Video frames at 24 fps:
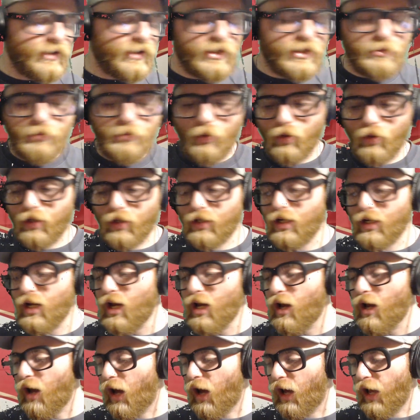and support.
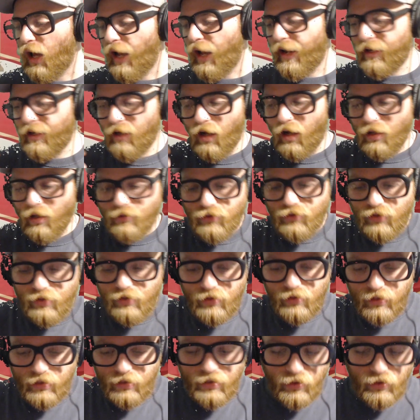And I'll
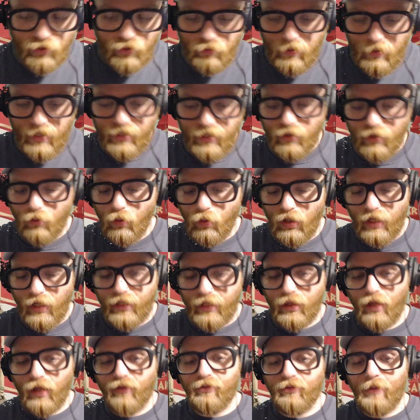just continue making what I
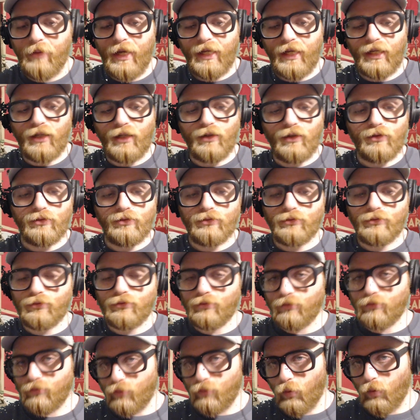love making
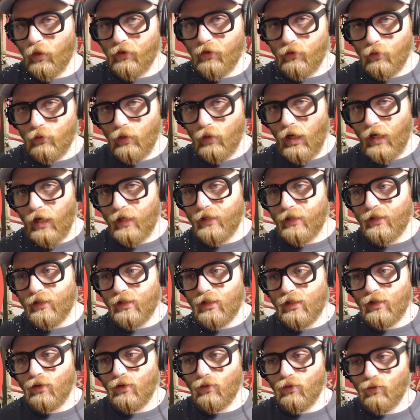with you
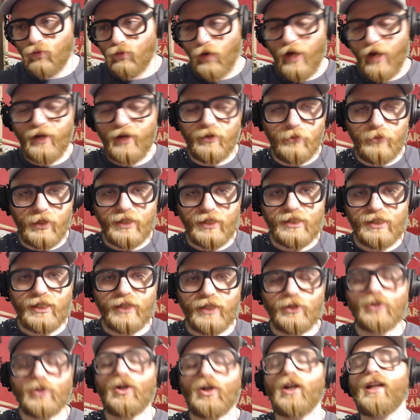guys right at my
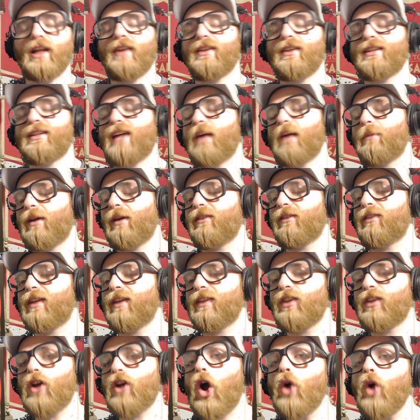side. Starting at the top, I have to
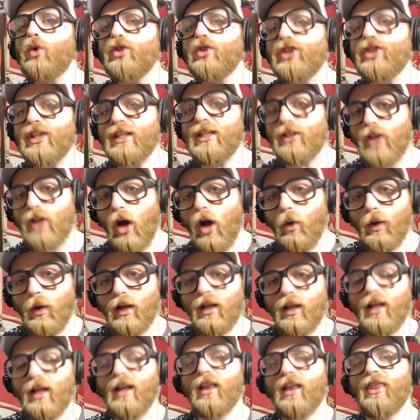thank the OG Noah.
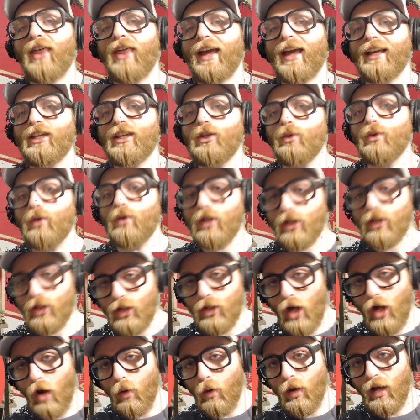Thank you,
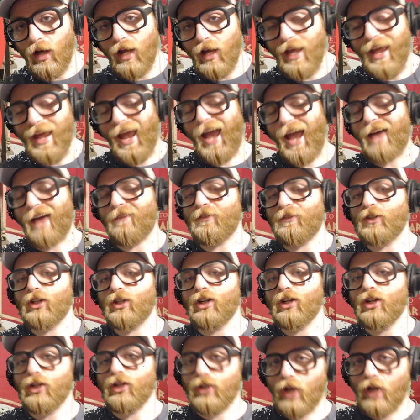Noah.
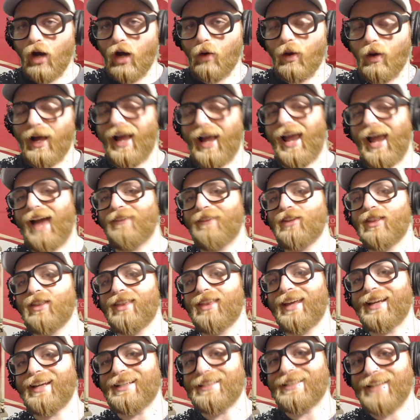After Noah, I have to
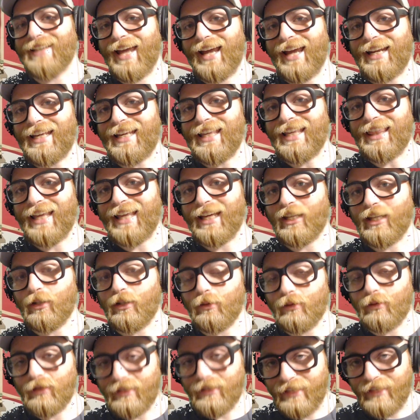thank Danny. Thank
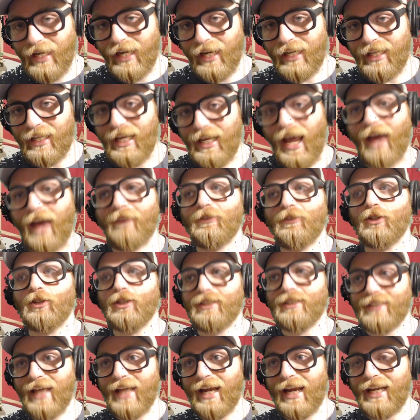you, Danny. After
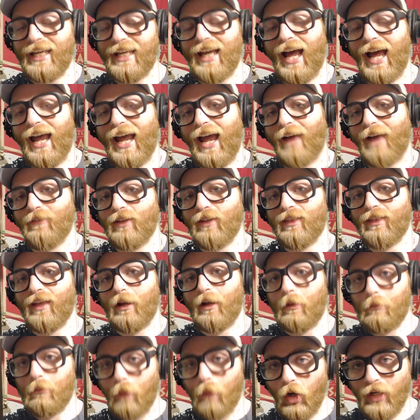Danny, I have to
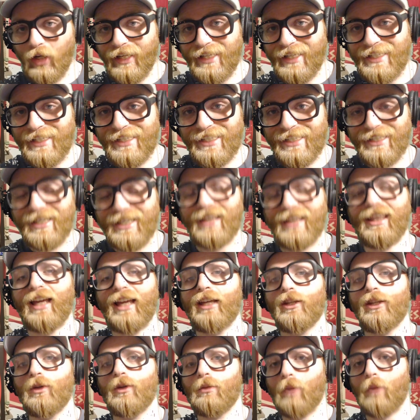thank Marcus.
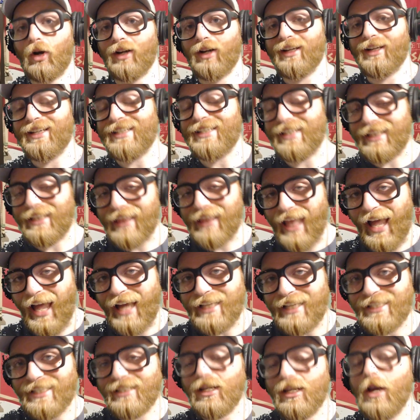Thank you, Marcus. And
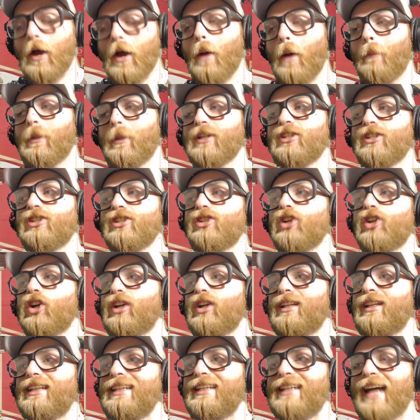last, but
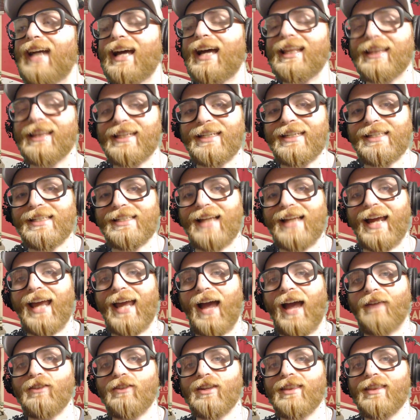certainly not least, I
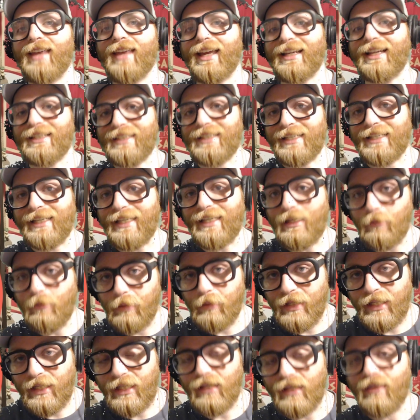have to thank
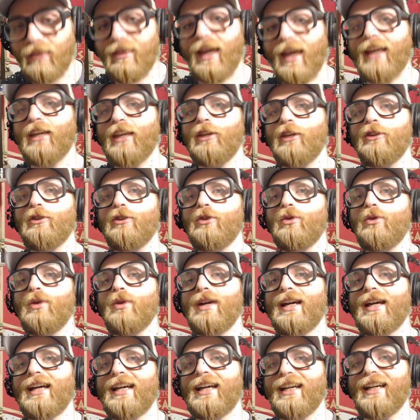TP. Thank you,
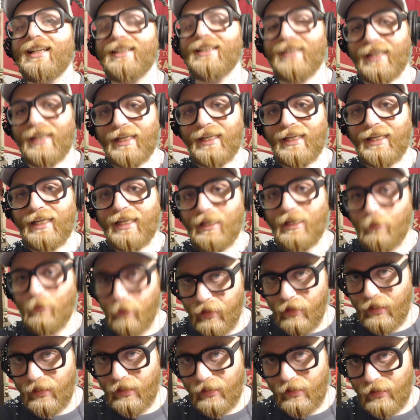
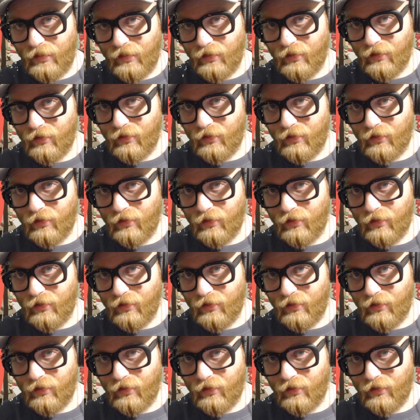TP.